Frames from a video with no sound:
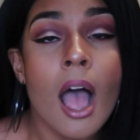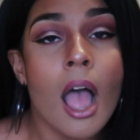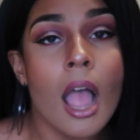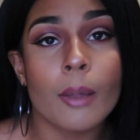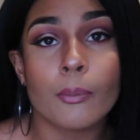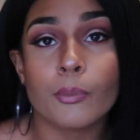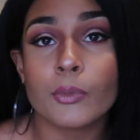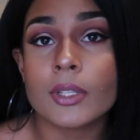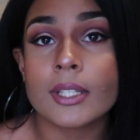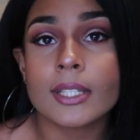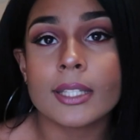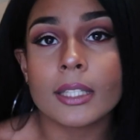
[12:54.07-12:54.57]

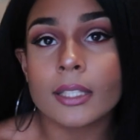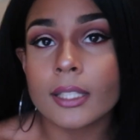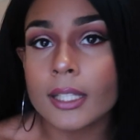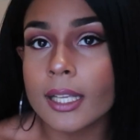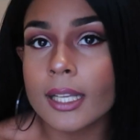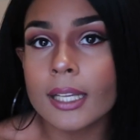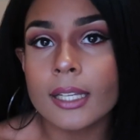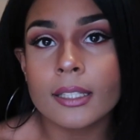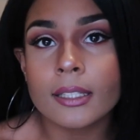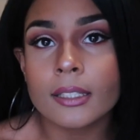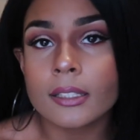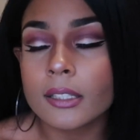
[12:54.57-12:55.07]
I'm
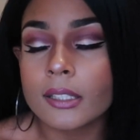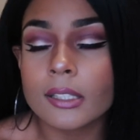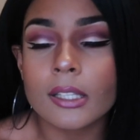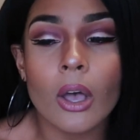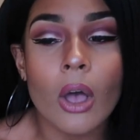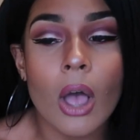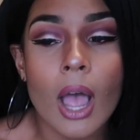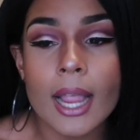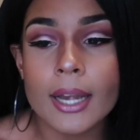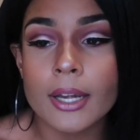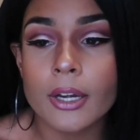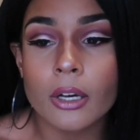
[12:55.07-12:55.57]
resilient.
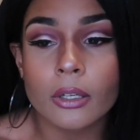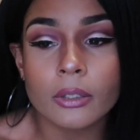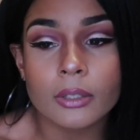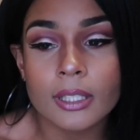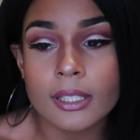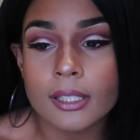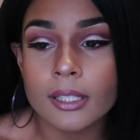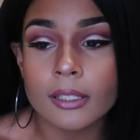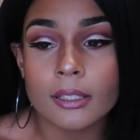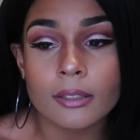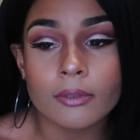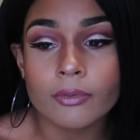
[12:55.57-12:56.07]
So I know
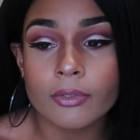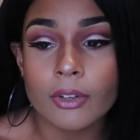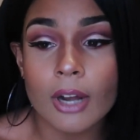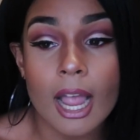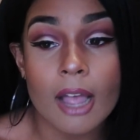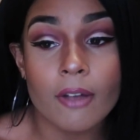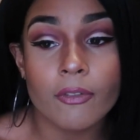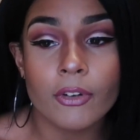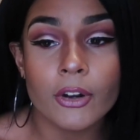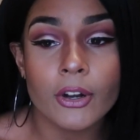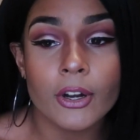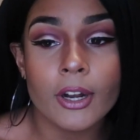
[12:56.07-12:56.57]
this isn't
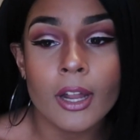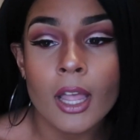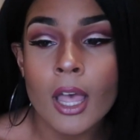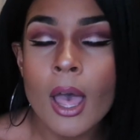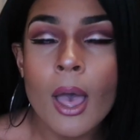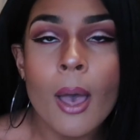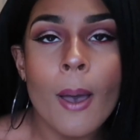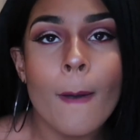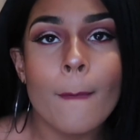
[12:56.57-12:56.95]
forever.